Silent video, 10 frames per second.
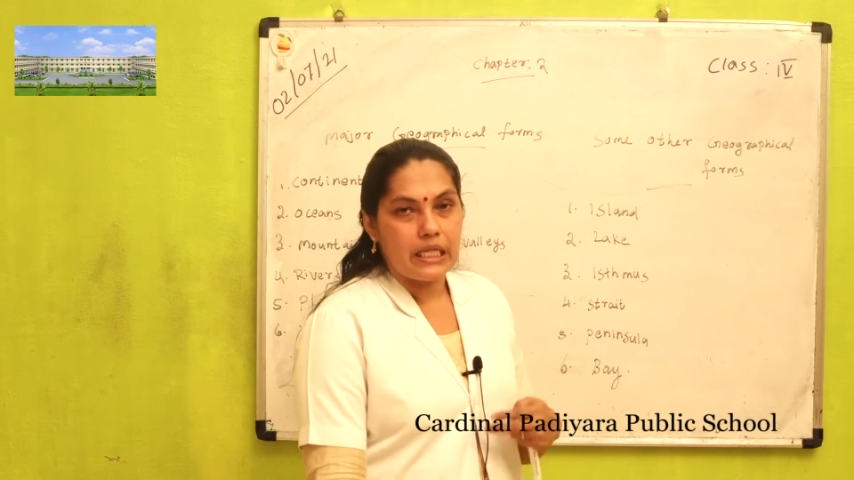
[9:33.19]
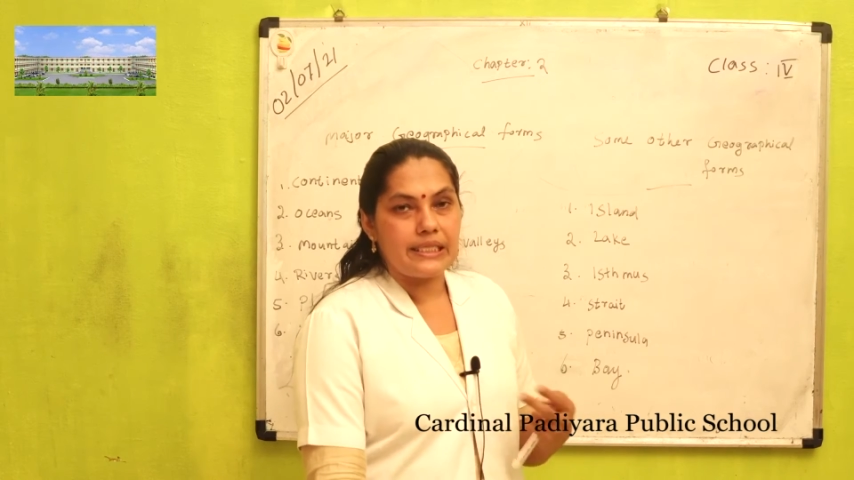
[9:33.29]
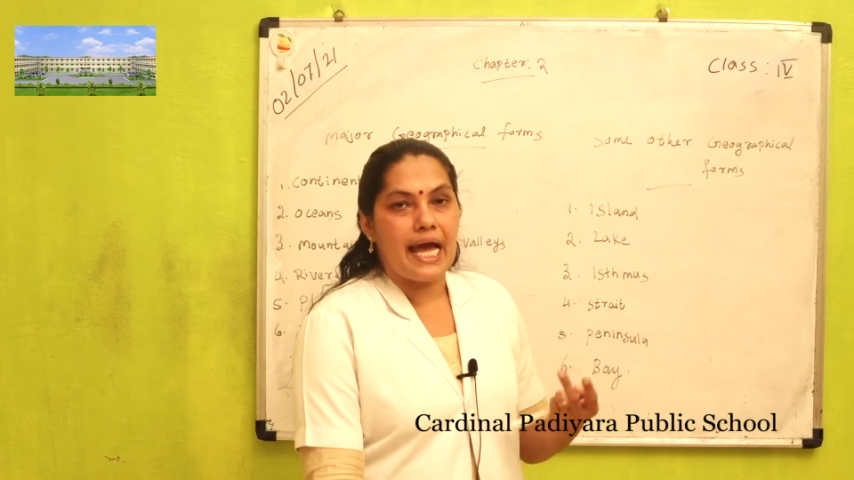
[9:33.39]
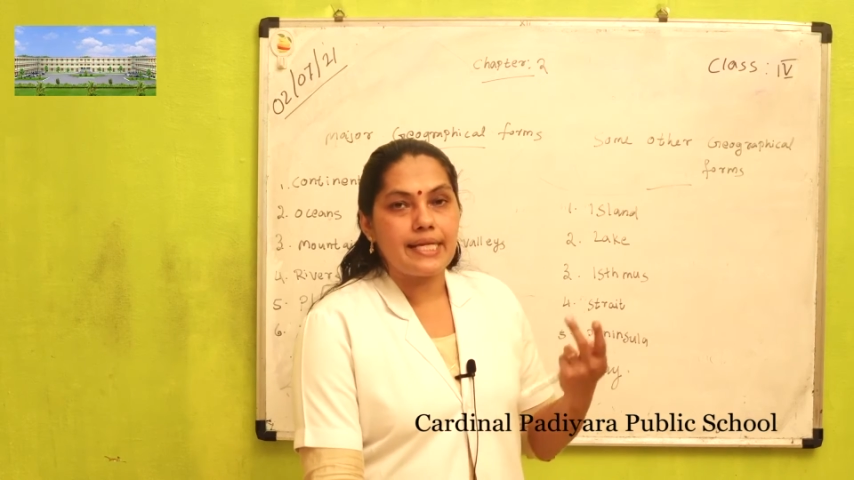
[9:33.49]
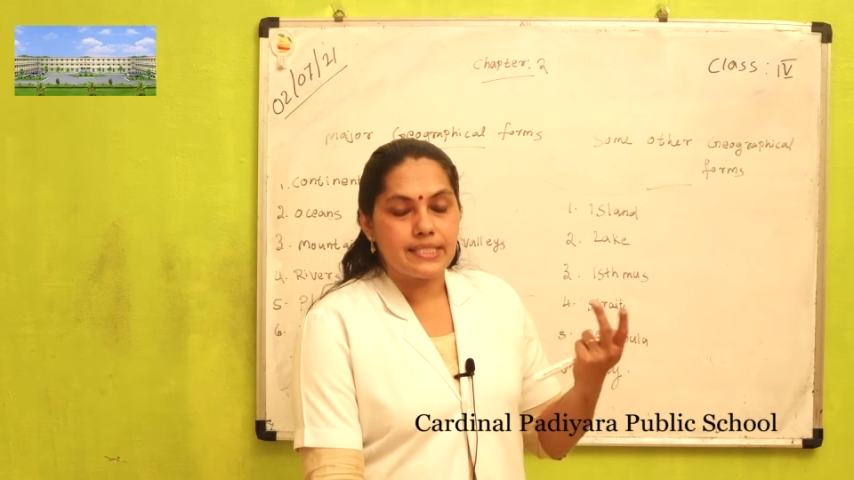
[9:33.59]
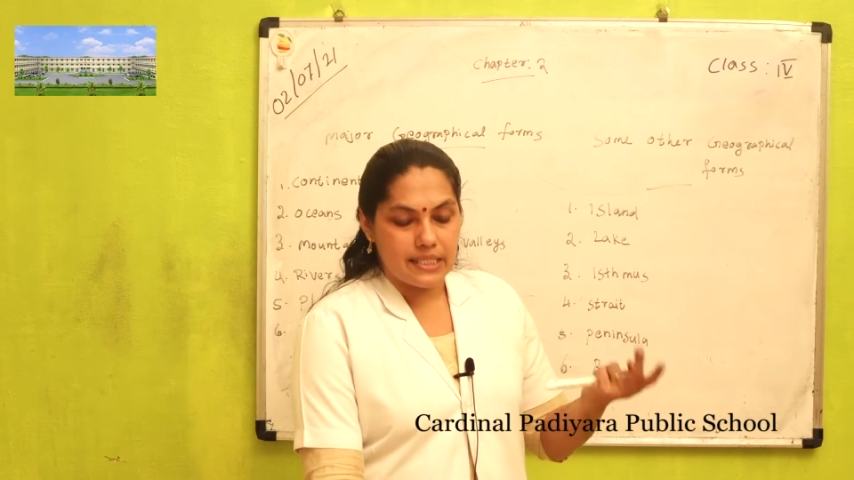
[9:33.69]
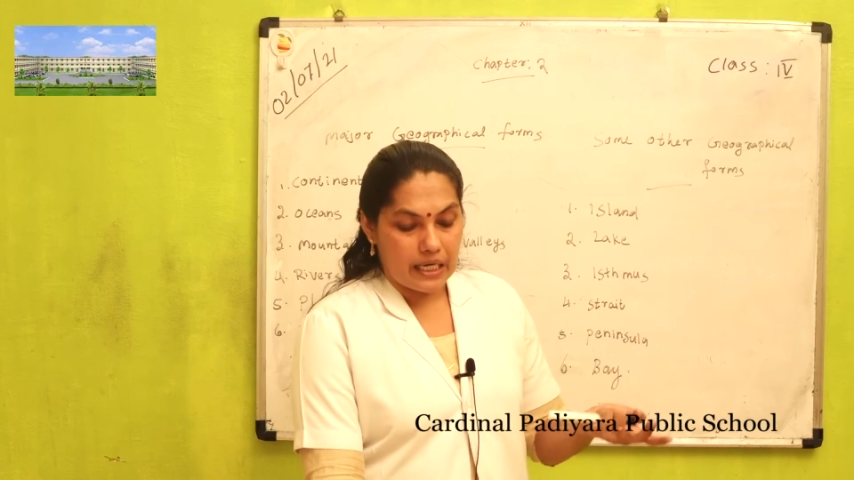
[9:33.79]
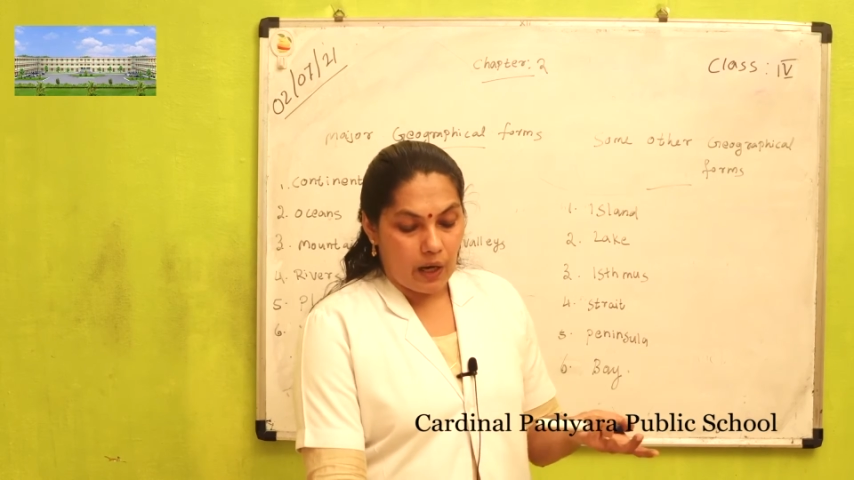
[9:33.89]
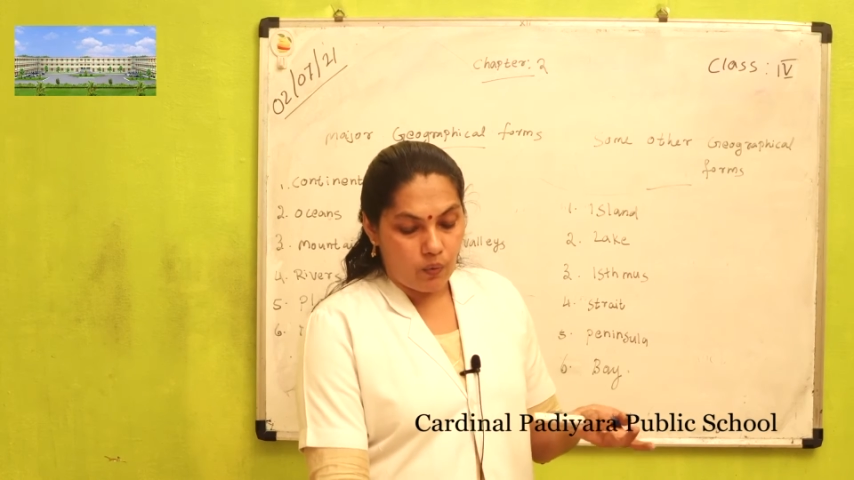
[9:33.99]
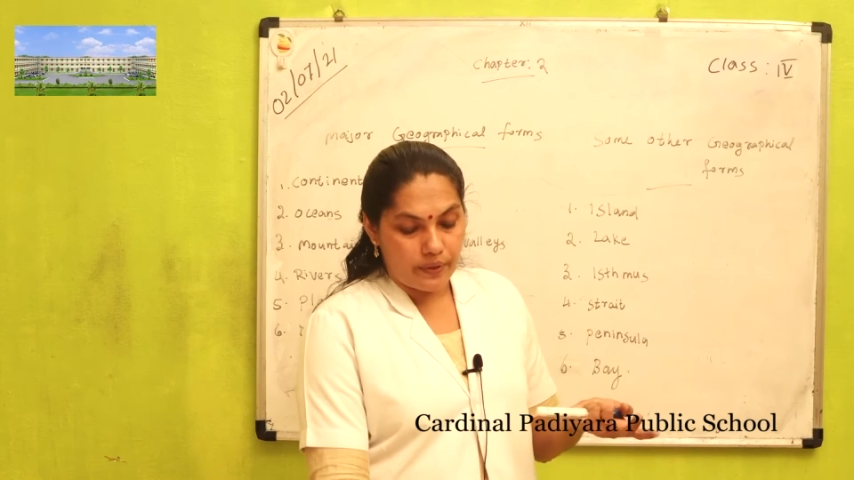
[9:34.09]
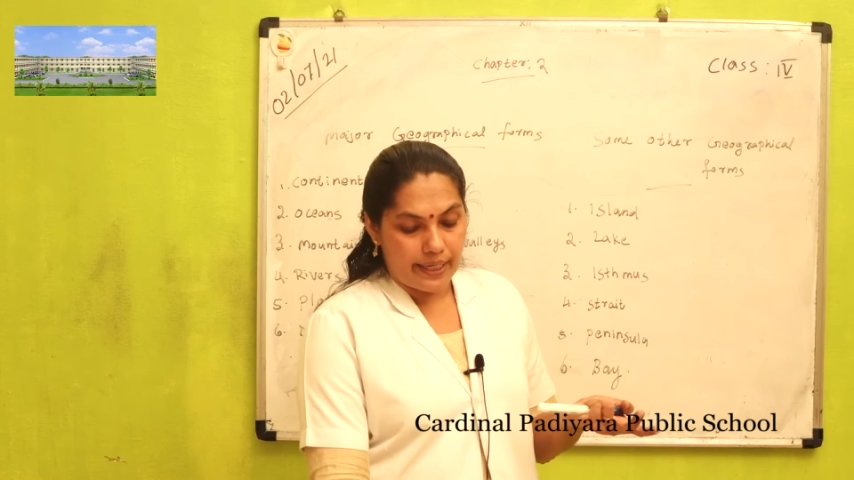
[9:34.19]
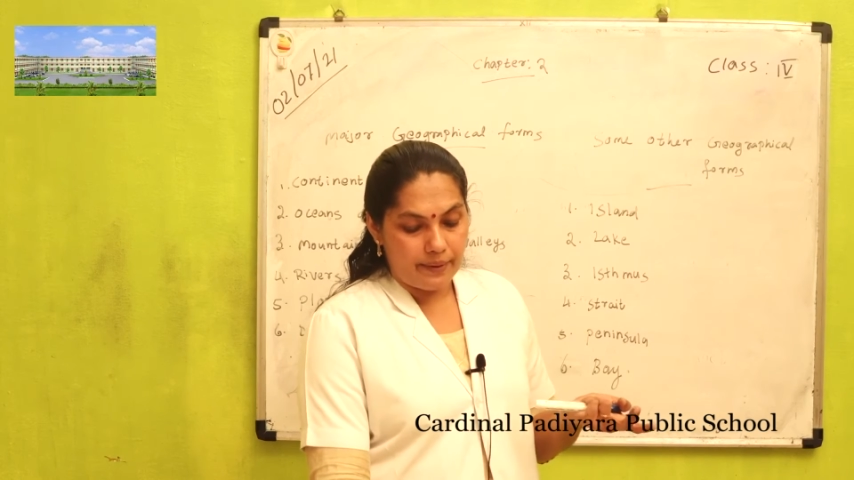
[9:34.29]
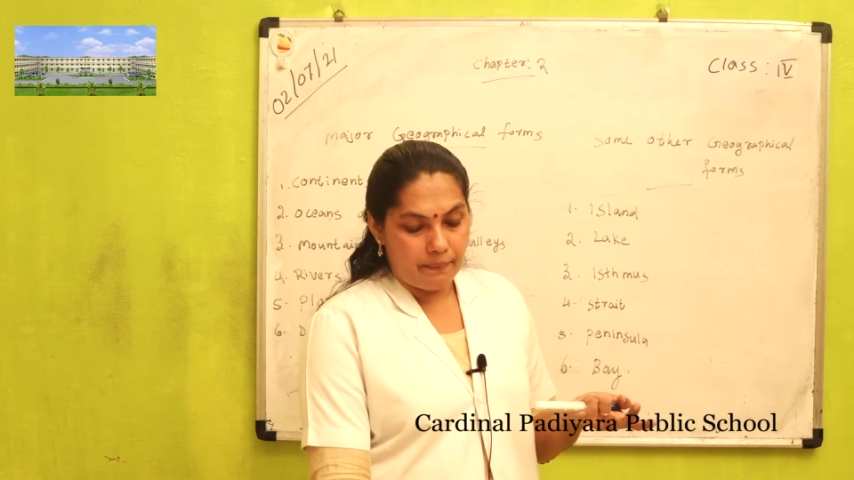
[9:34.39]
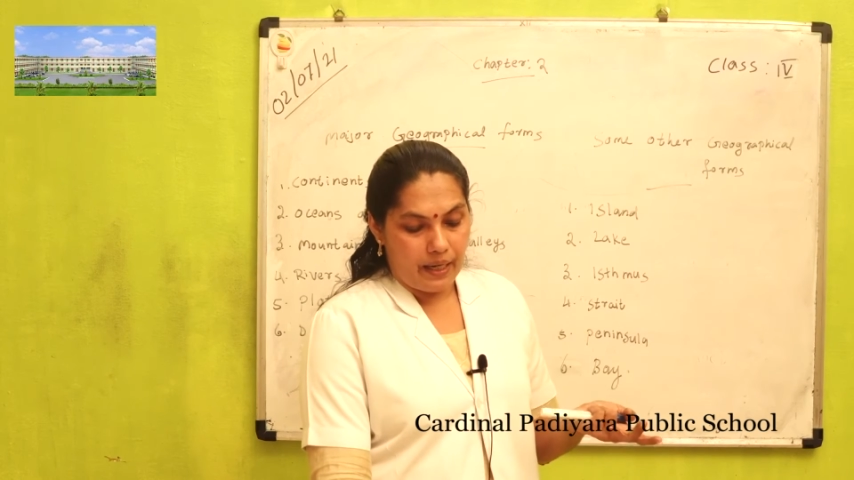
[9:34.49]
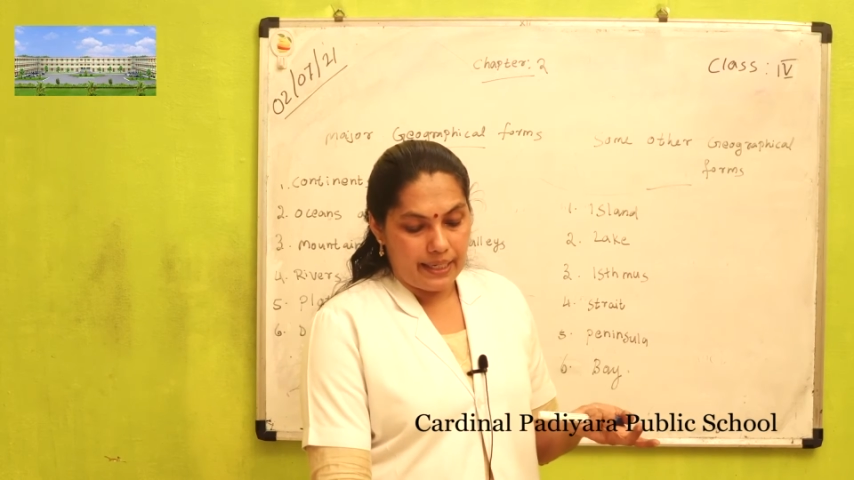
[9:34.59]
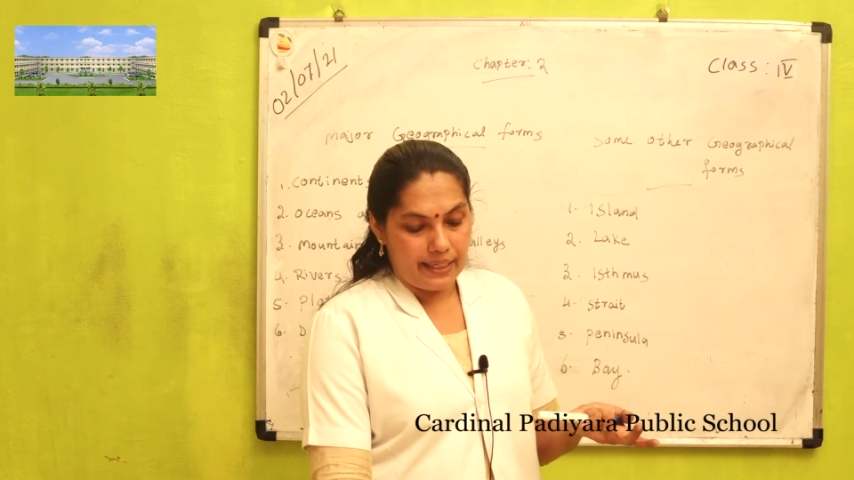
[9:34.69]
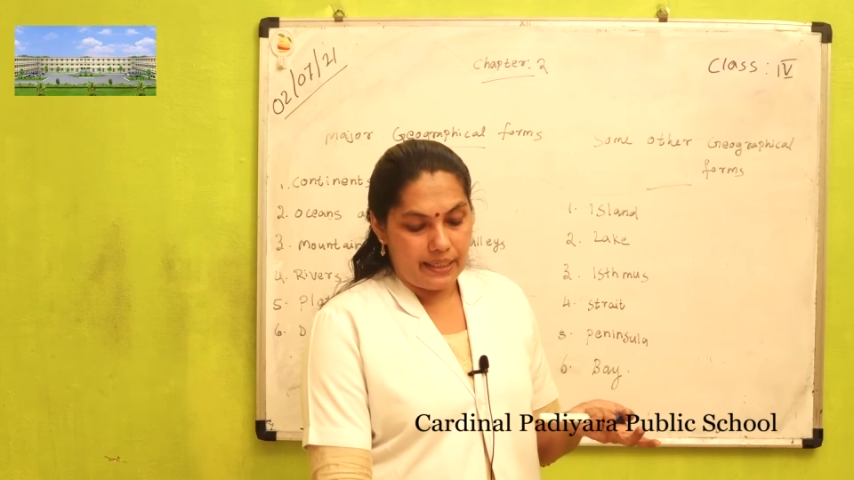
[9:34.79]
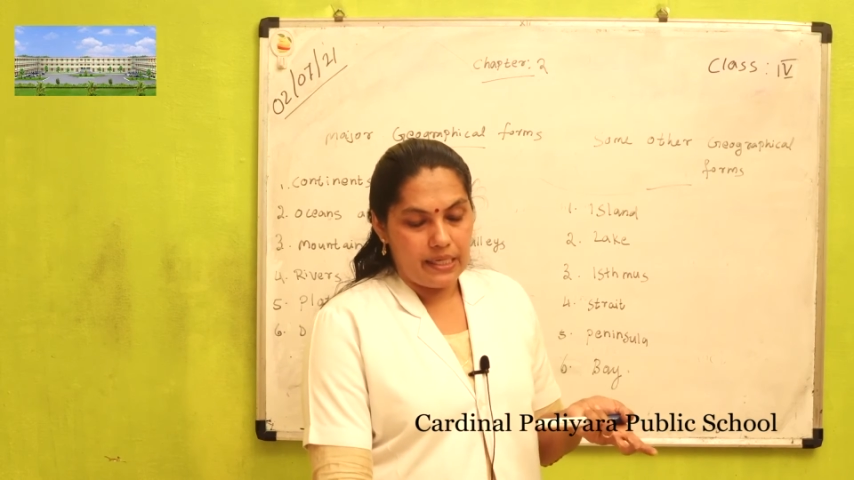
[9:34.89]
that's surrounded by